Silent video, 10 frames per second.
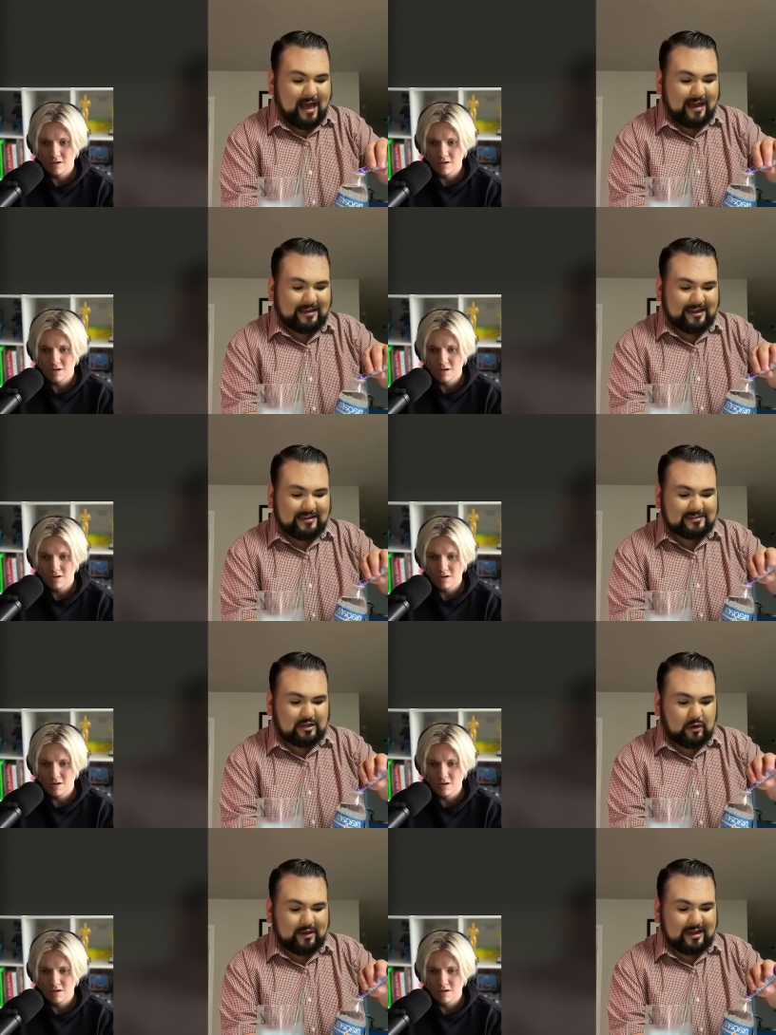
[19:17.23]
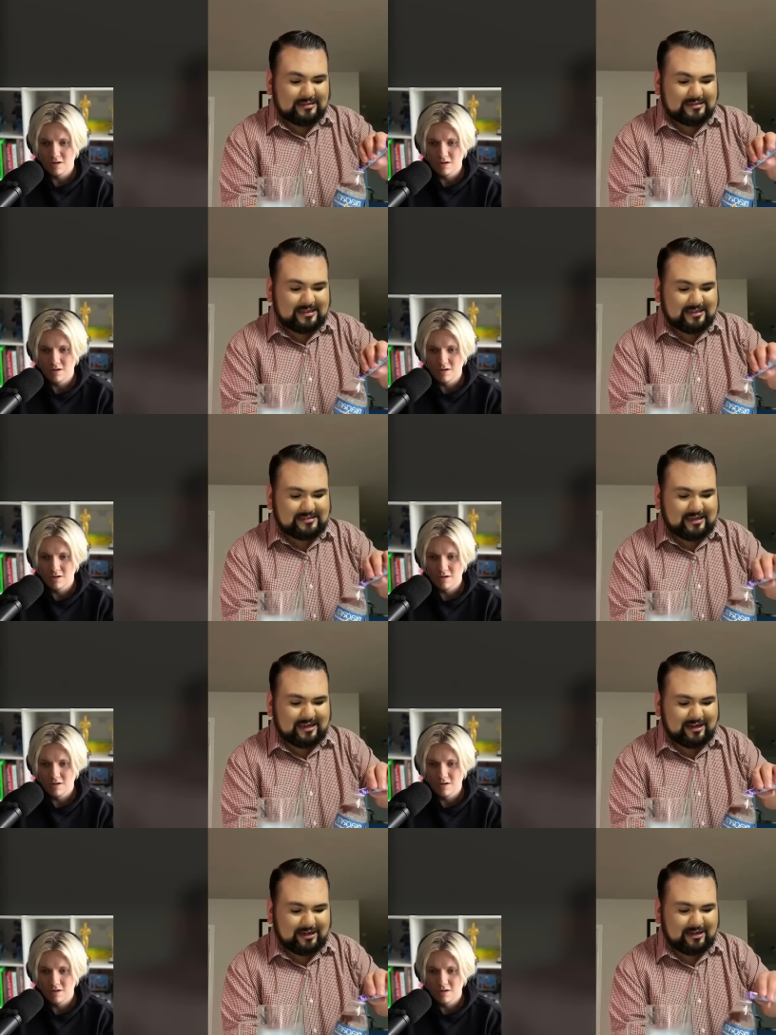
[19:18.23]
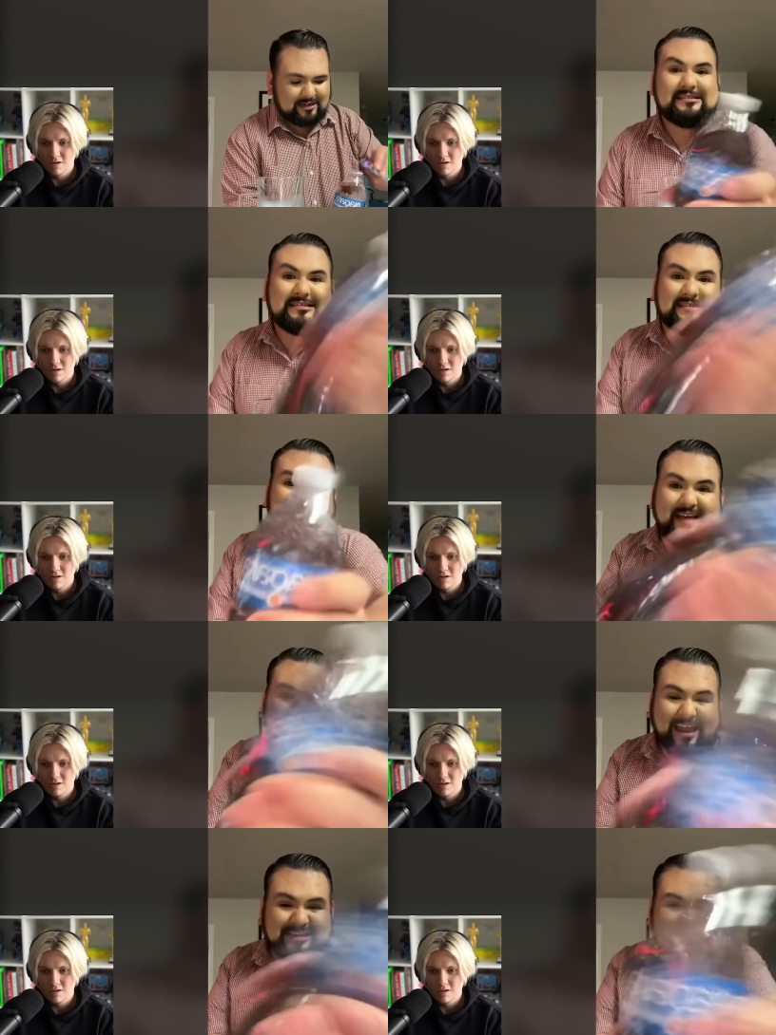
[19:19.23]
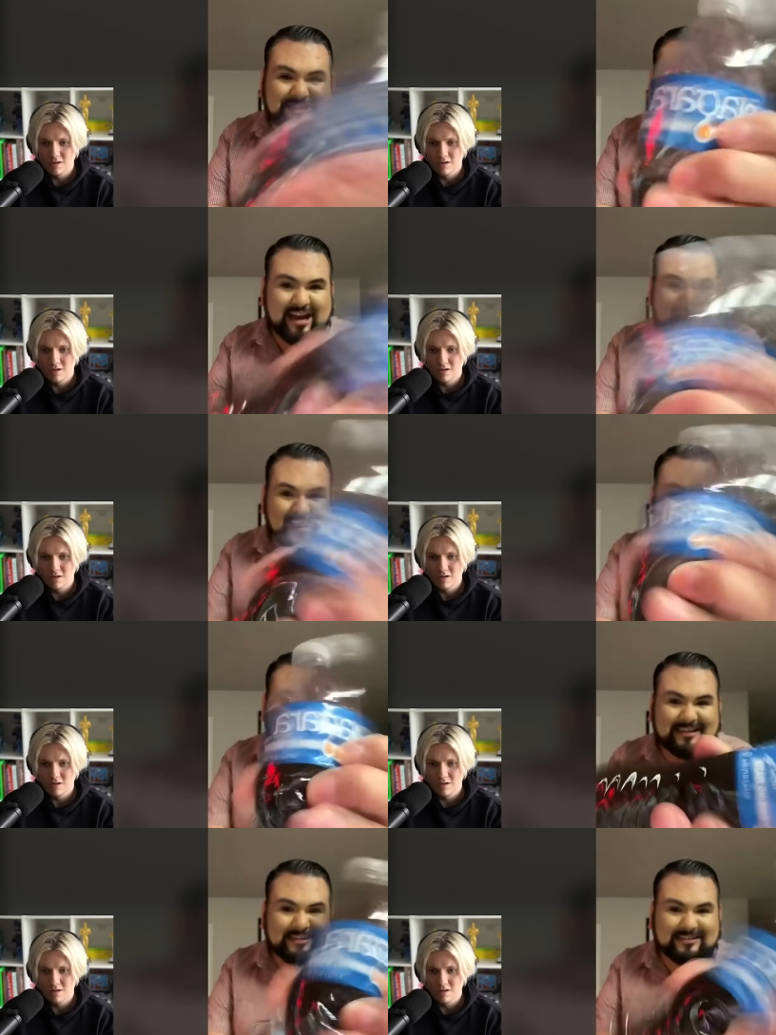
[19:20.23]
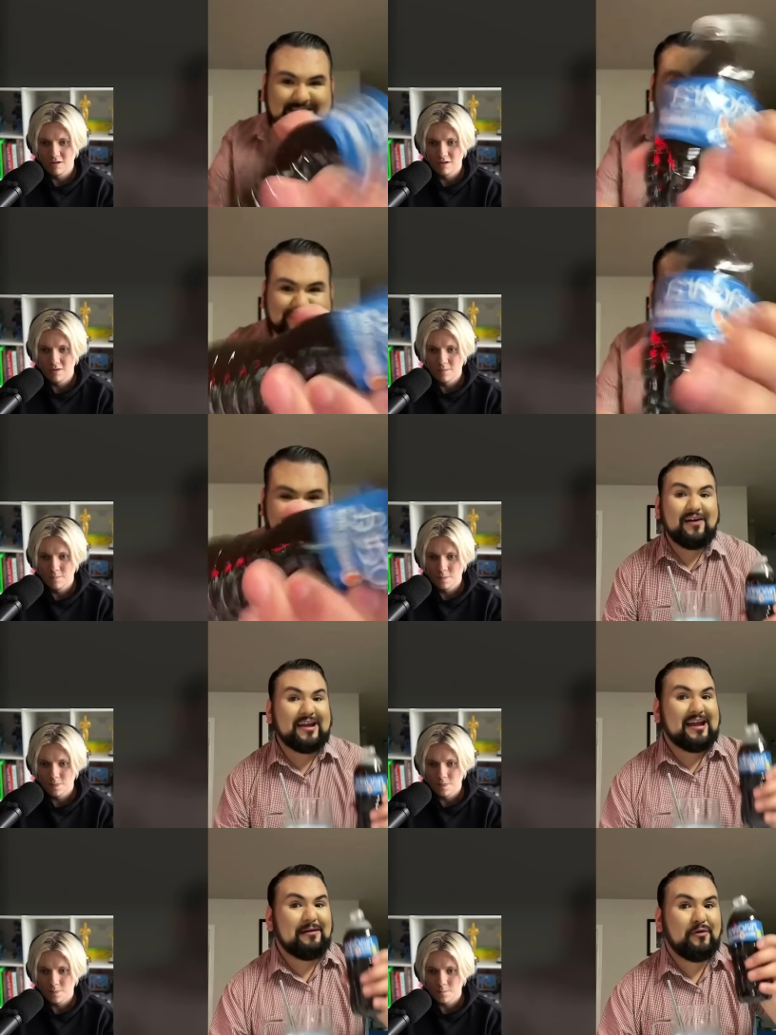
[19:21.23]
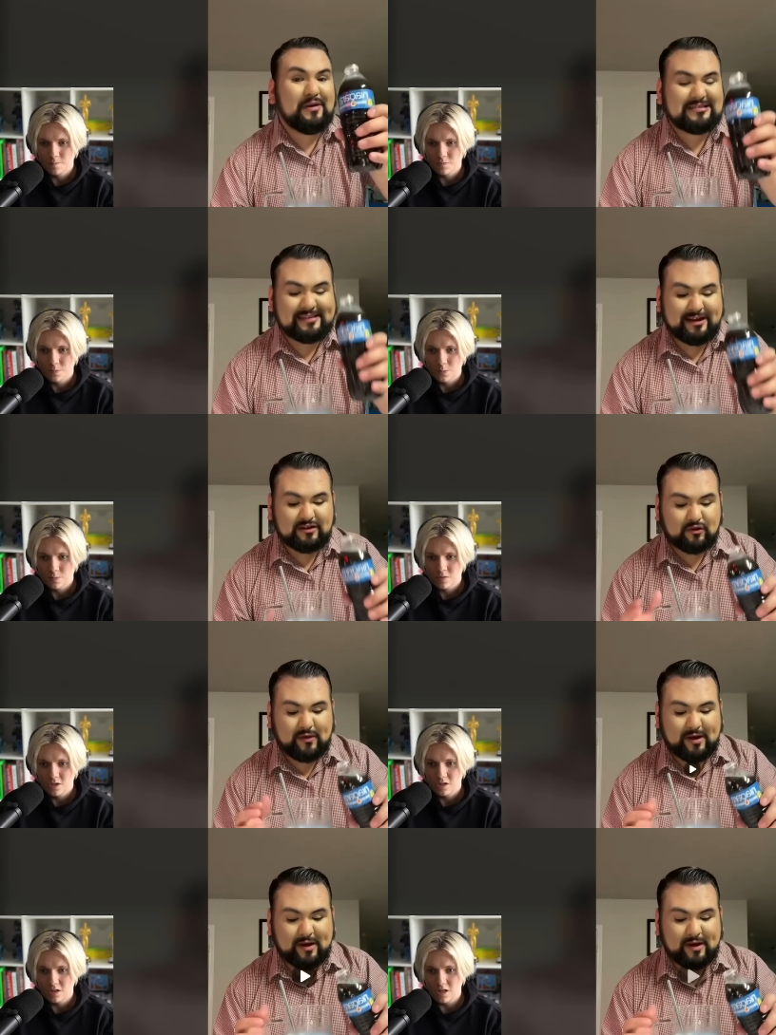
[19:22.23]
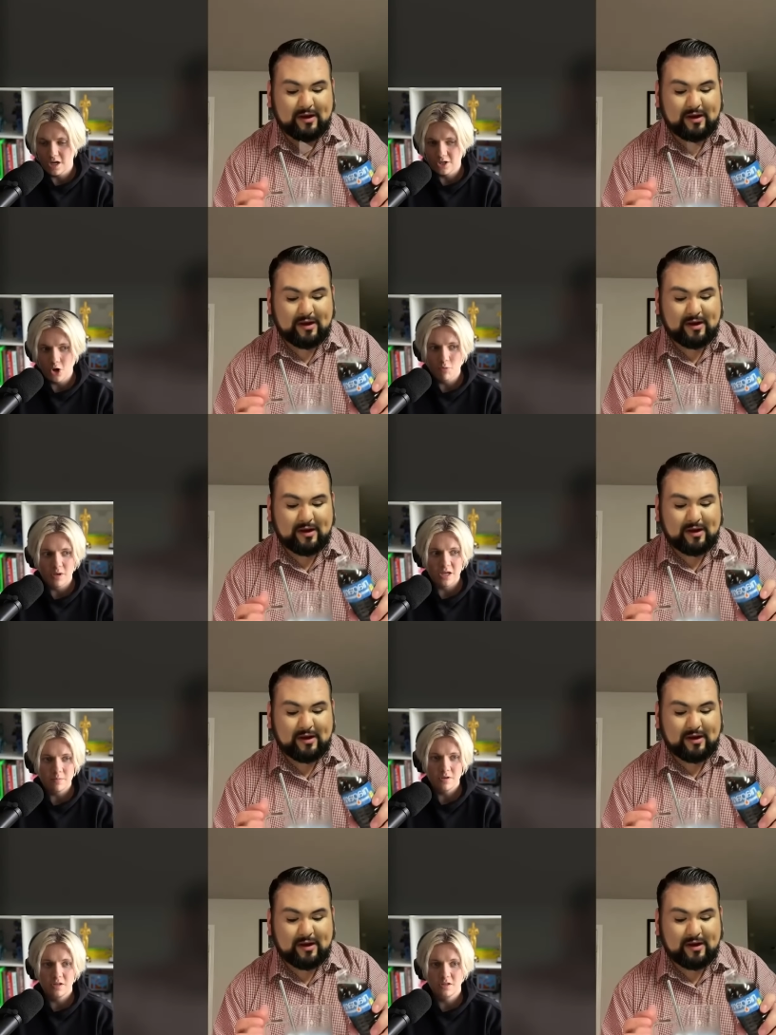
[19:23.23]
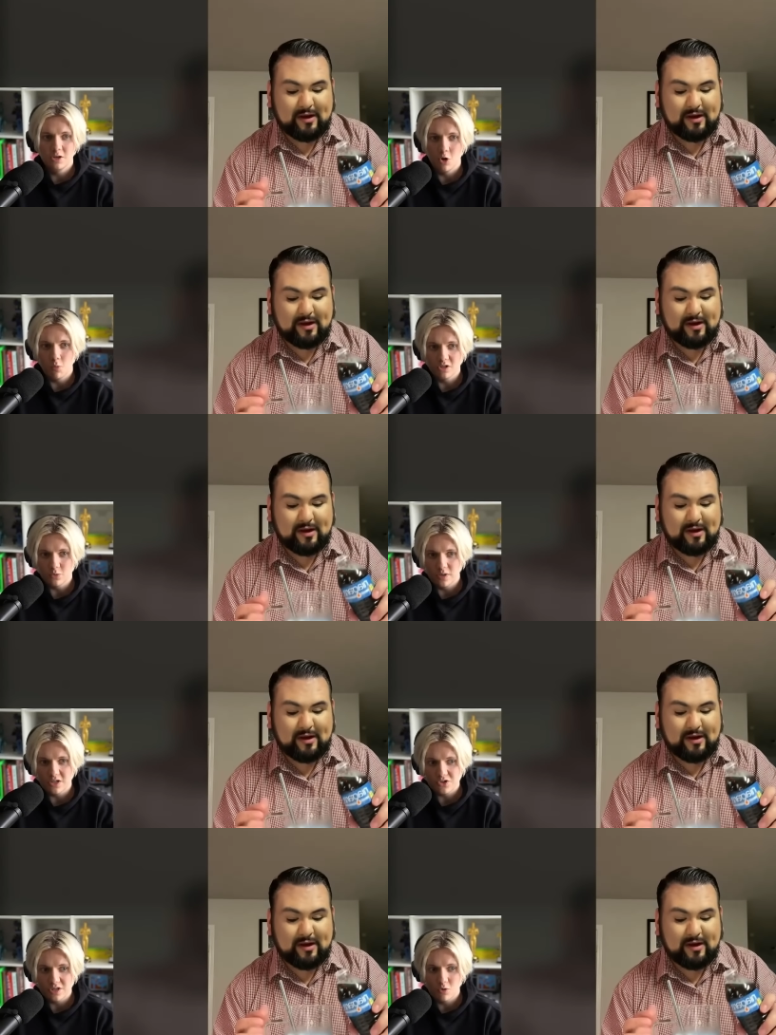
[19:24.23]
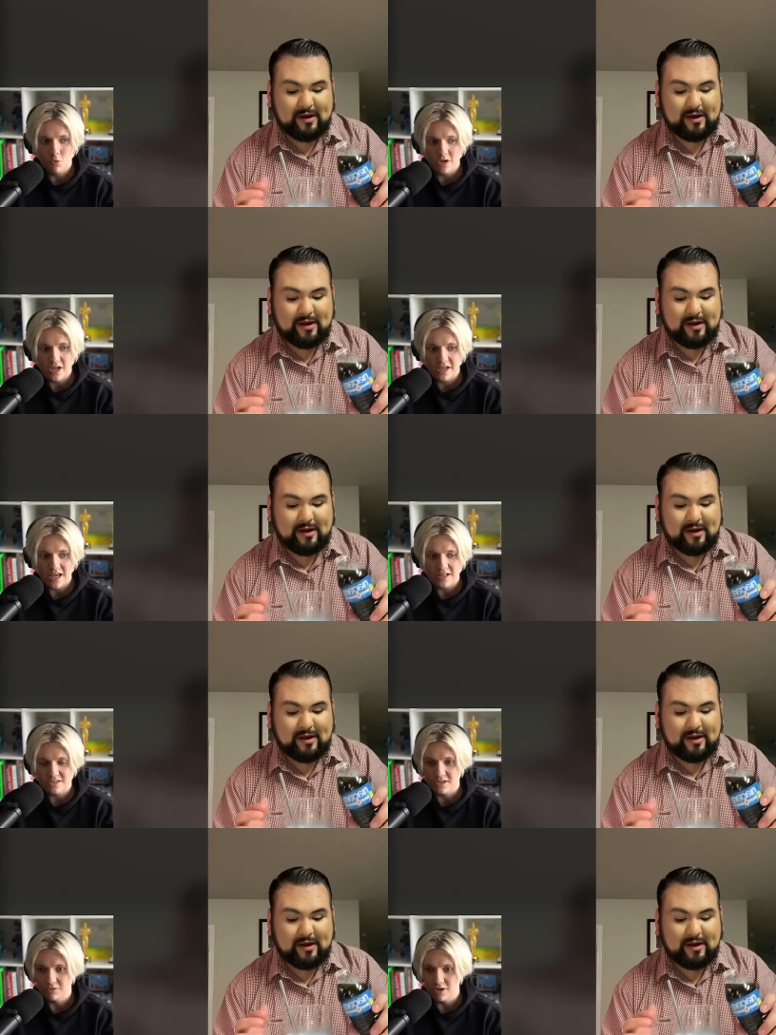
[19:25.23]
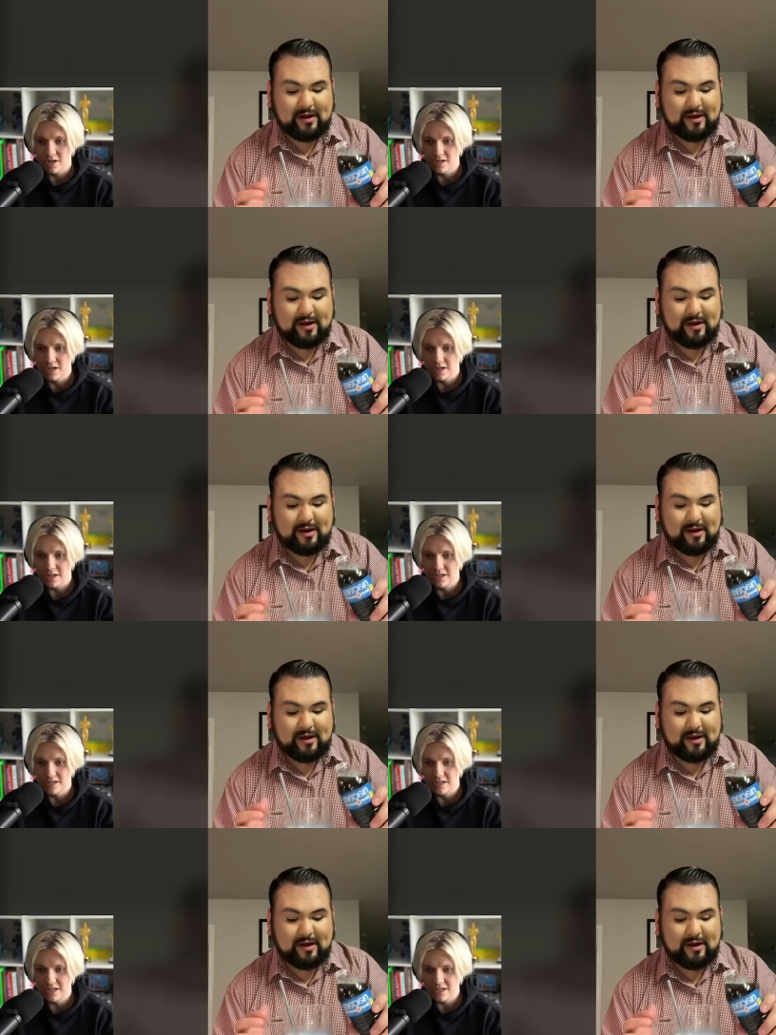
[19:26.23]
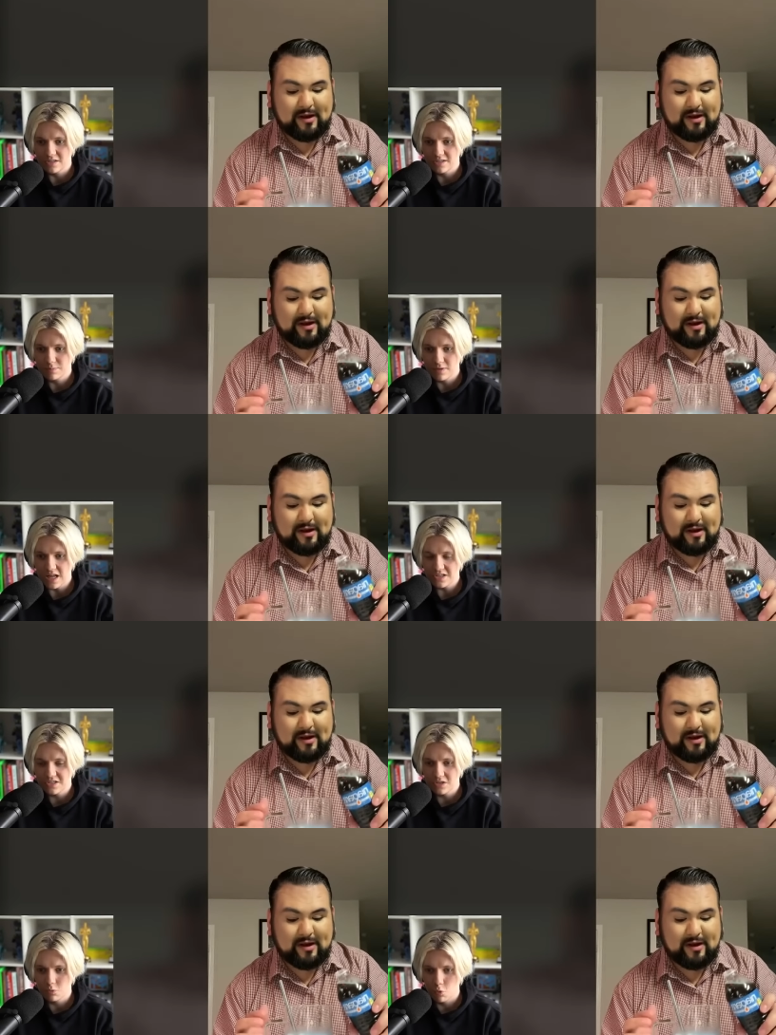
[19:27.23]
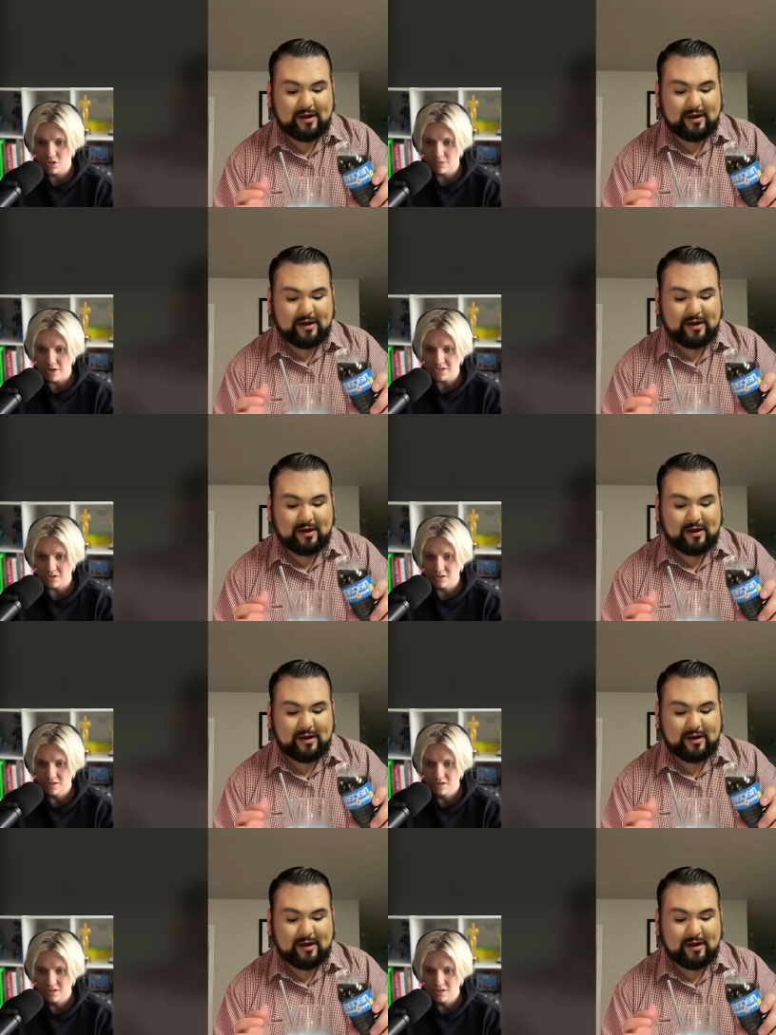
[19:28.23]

Speaker 1: a packet is going into this here. Let's give that a shake. Okay, now I'm going to layer the grape.
Speaker 2: Like, no meme. No wonder we're literally all getting cancer, right? Like, he, he has this plastic water bottle